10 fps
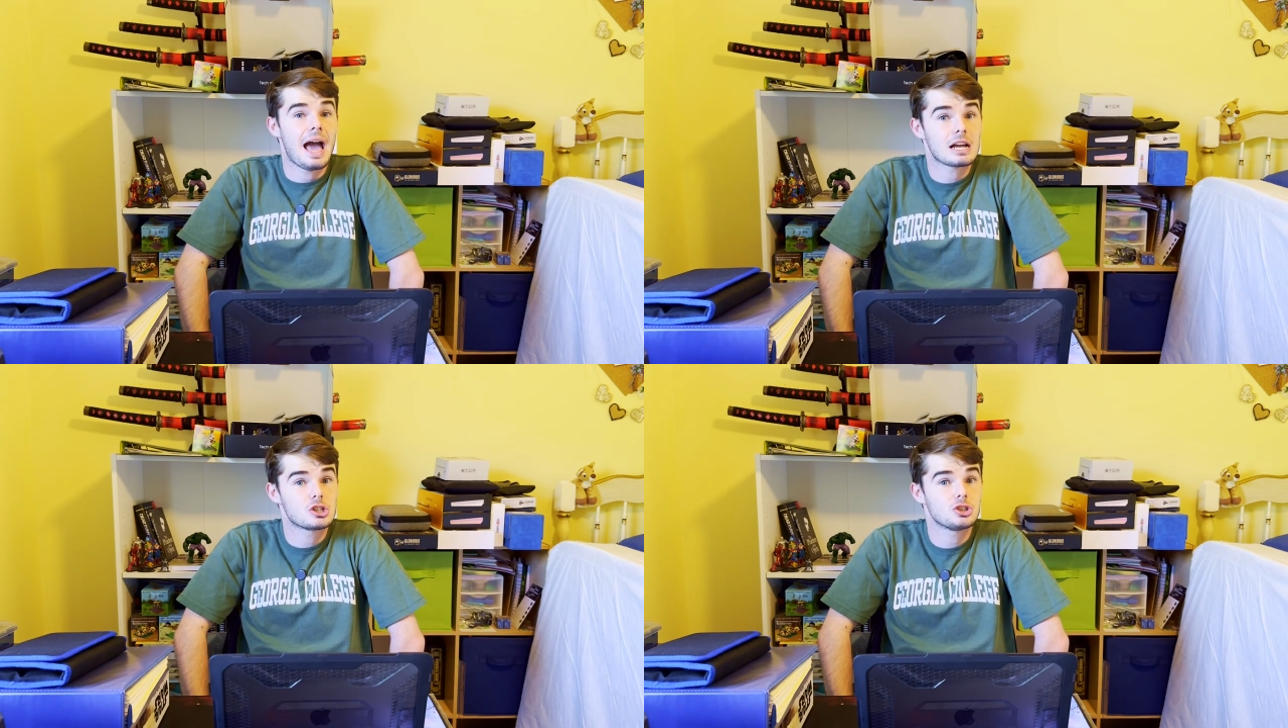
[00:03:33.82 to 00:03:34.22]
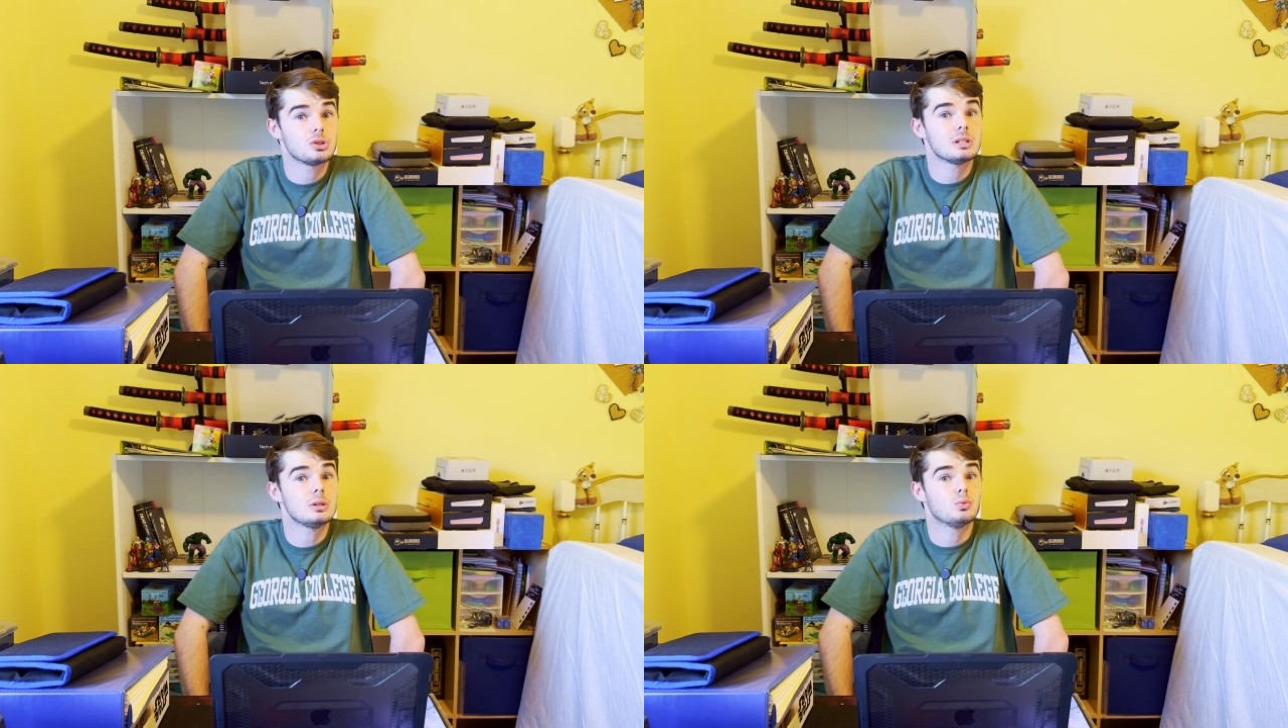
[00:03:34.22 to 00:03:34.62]

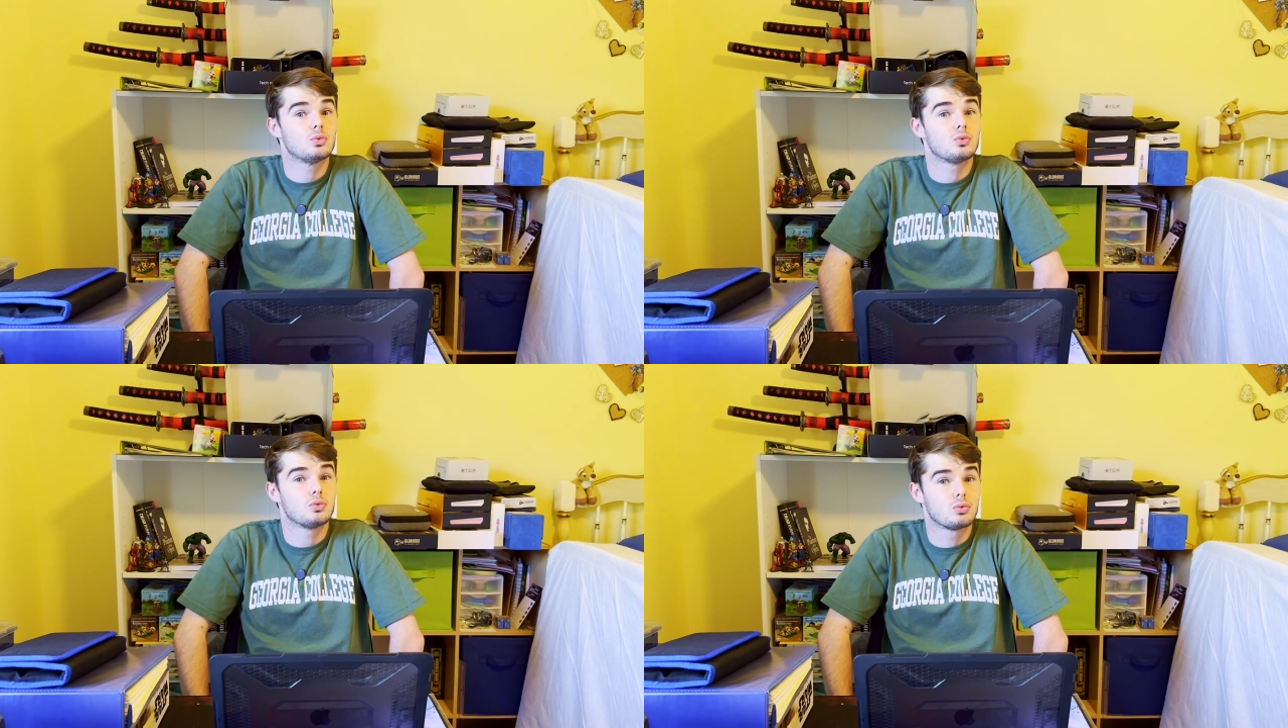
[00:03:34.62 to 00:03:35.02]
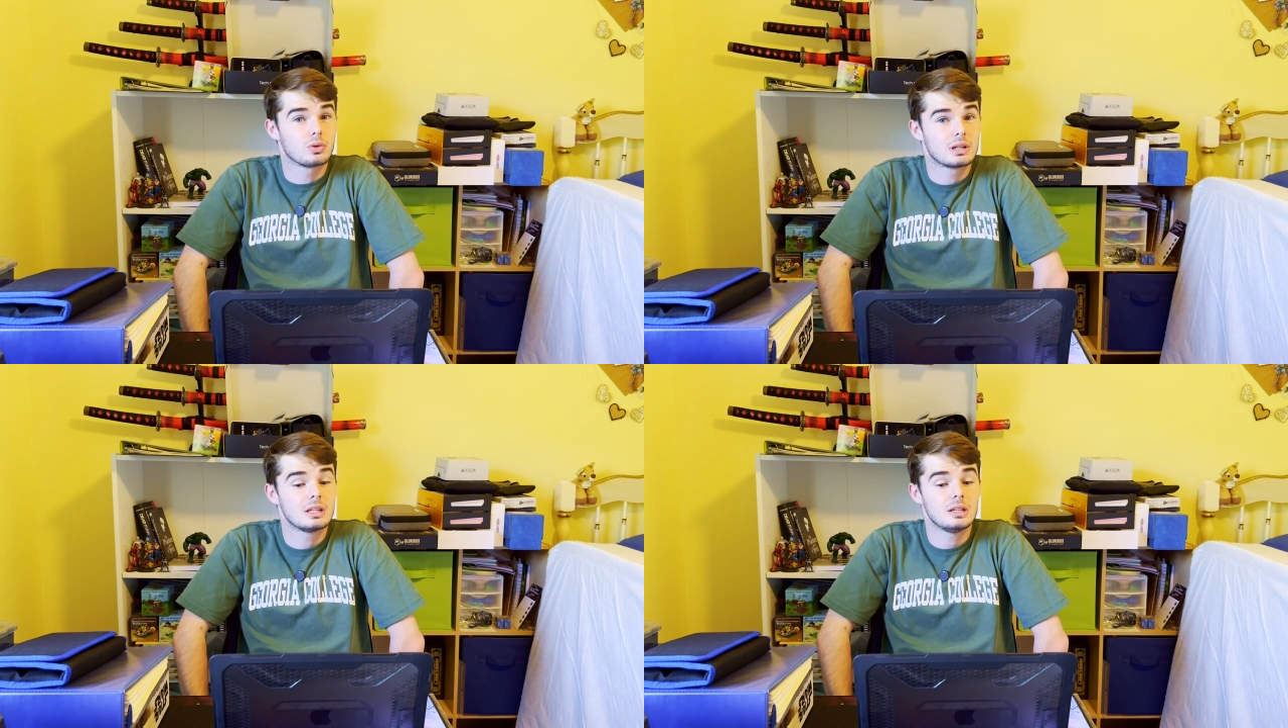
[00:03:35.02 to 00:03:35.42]
actually
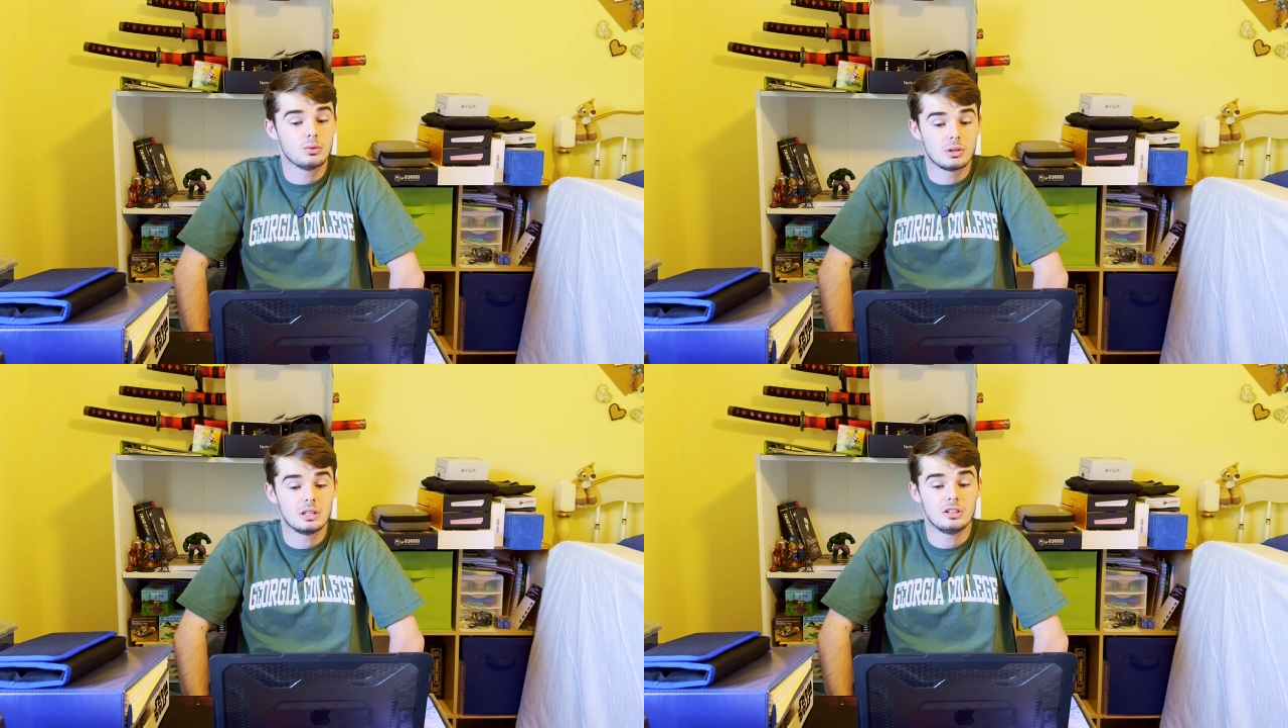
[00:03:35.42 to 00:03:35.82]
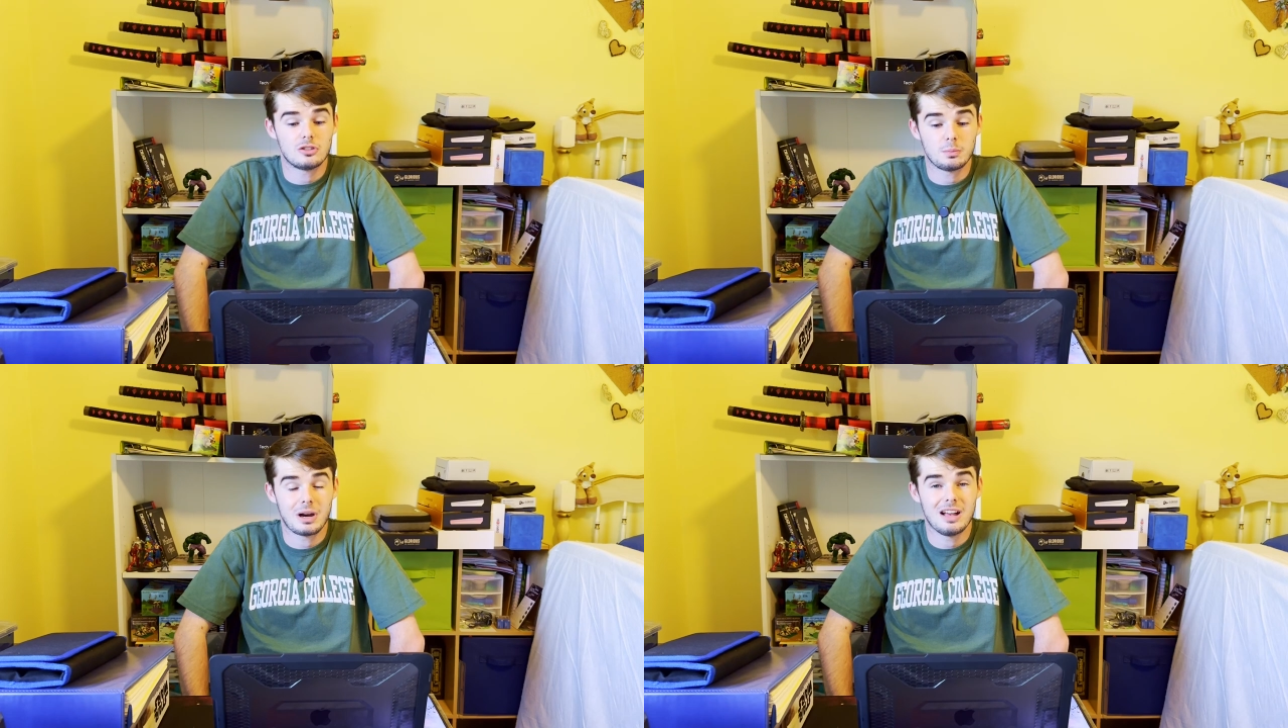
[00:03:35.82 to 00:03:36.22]
really, really
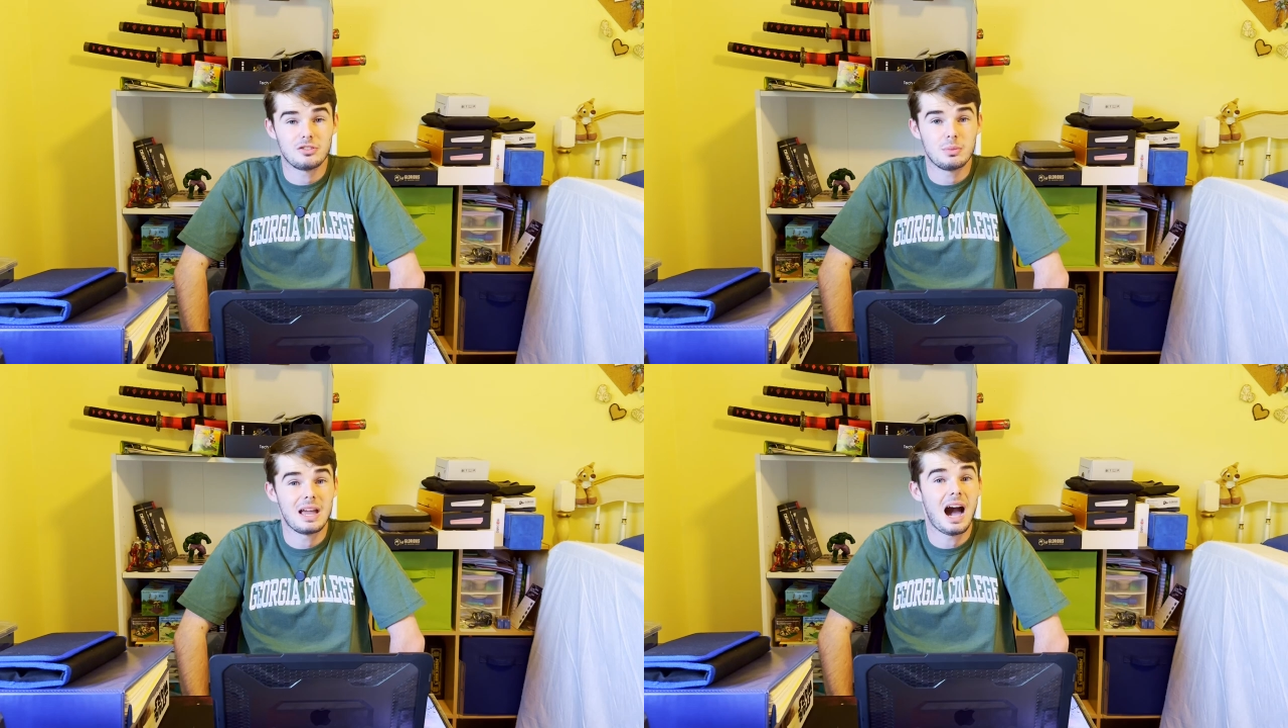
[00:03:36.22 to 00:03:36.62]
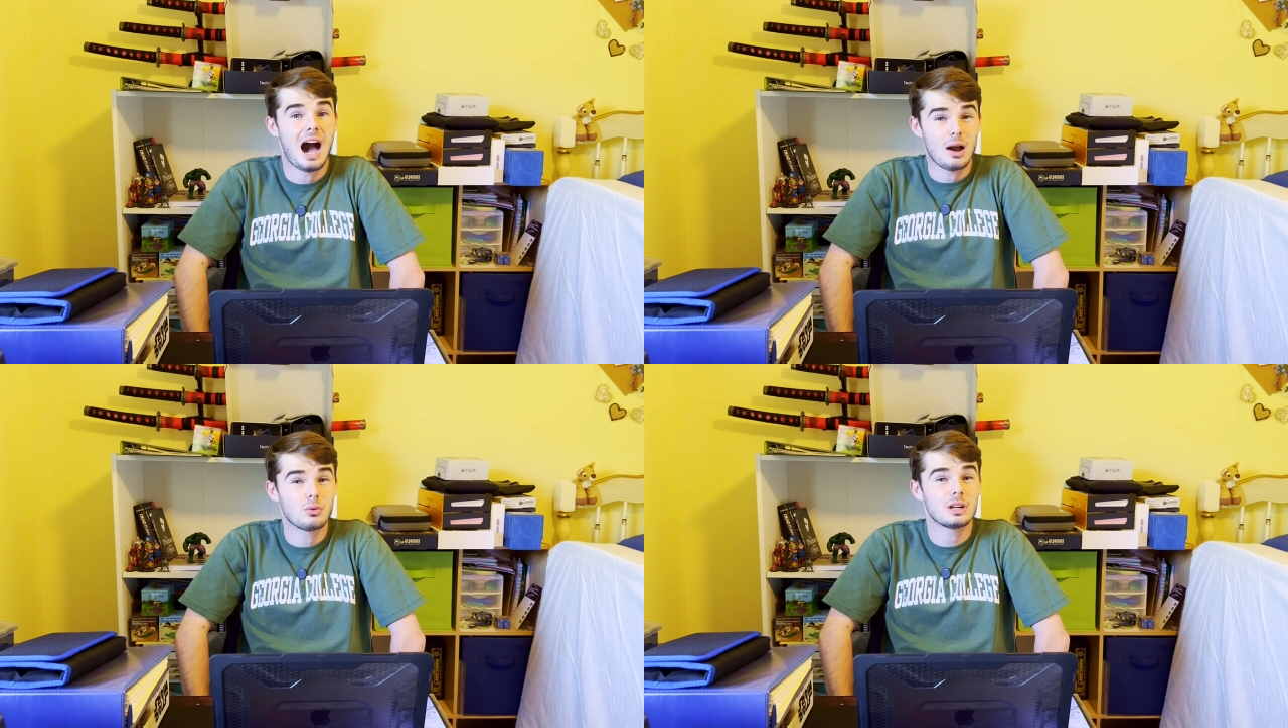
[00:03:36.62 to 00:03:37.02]
surprised me.
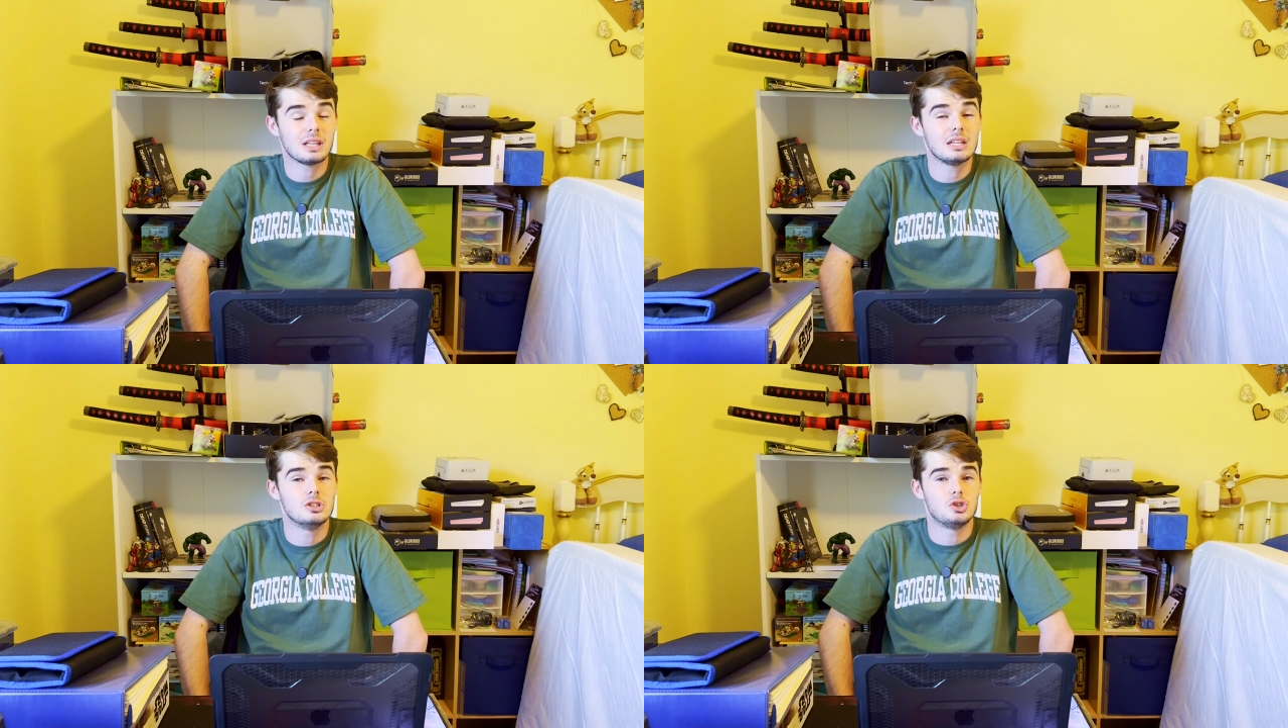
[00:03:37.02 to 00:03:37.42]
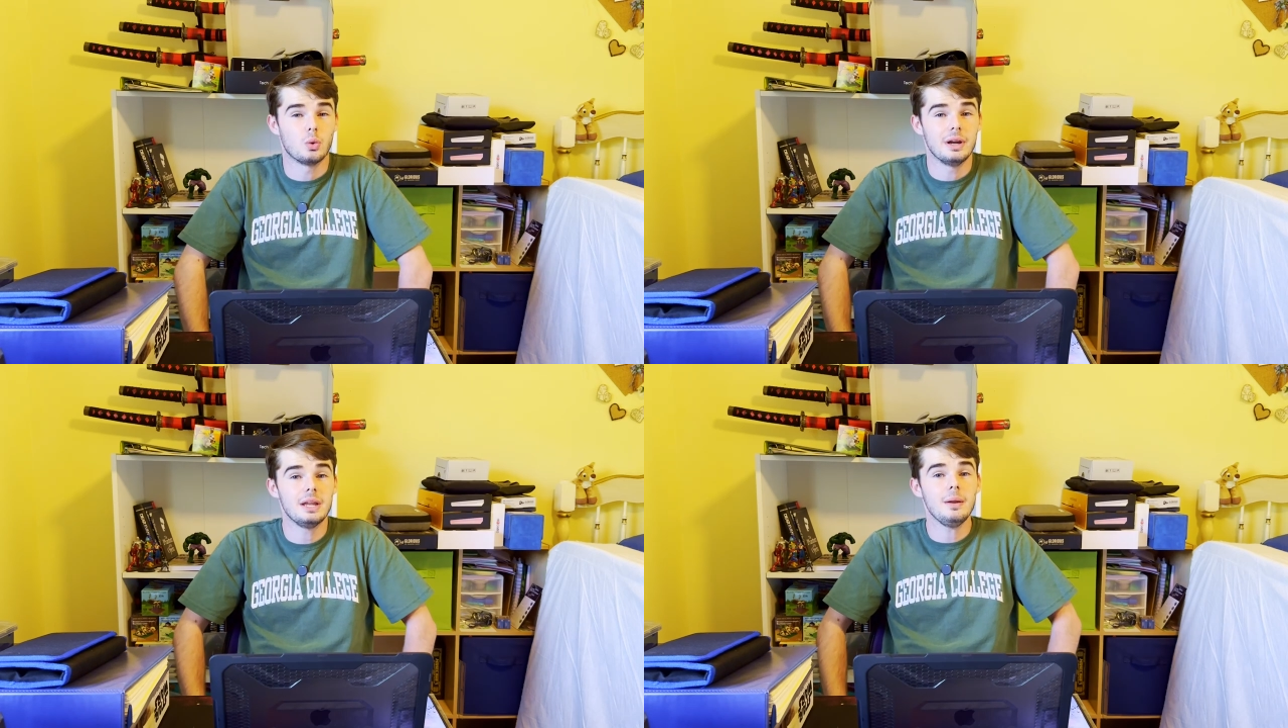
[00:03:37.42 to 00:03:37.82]
I really
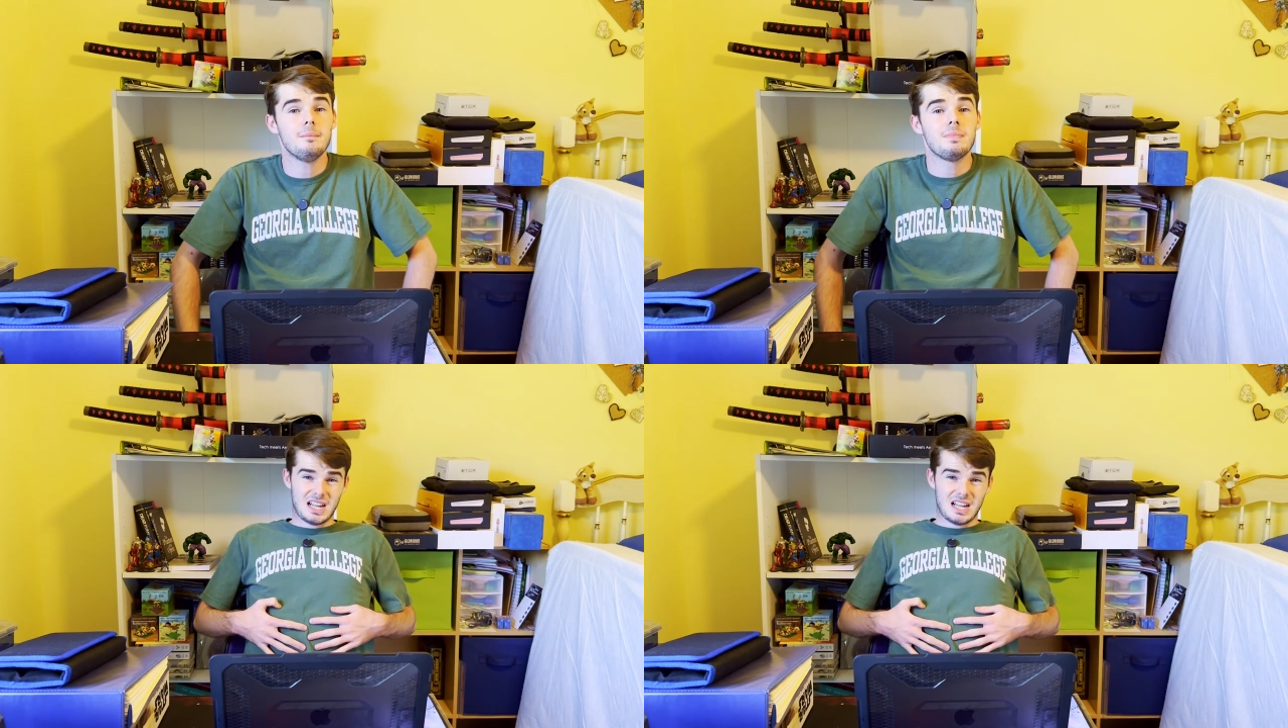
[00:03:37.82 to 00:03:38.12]
enjoyed it.